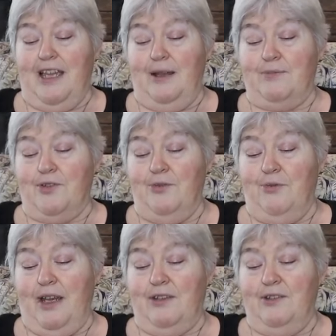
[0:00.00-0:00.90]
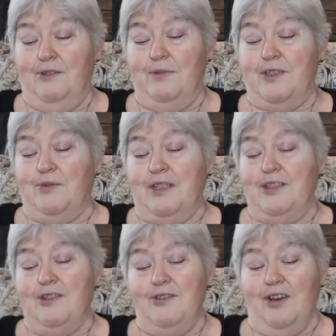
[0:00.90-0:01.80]
capture the raccoon between
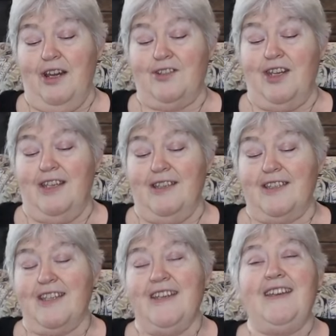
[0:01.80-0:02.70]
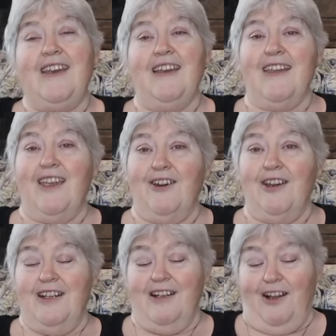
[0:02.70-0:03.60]
two trash cans and
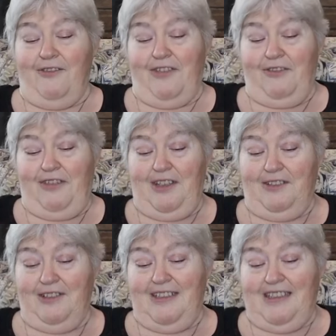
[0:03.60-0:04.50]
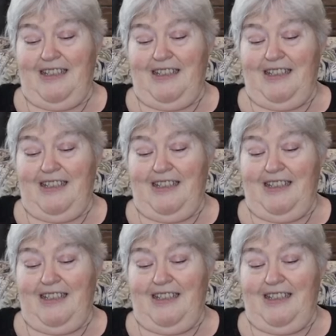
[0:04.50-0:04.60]
carry it off the field.